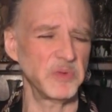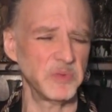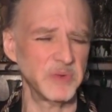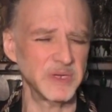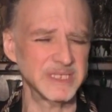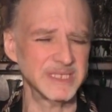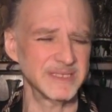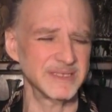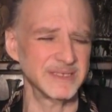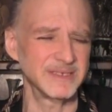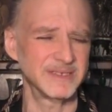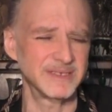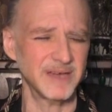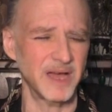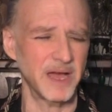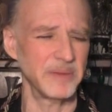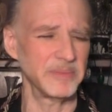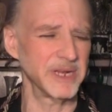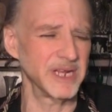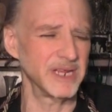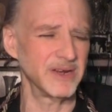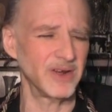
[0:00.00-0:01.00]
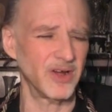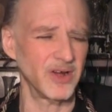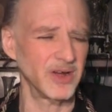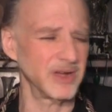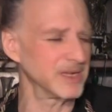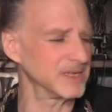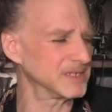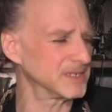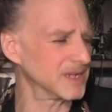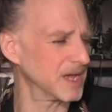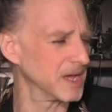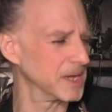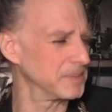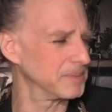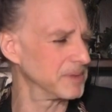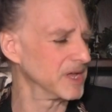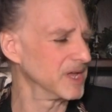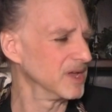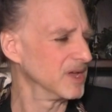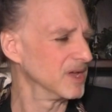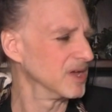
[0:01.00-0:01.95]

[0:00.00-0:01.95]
But what's the dominant archetype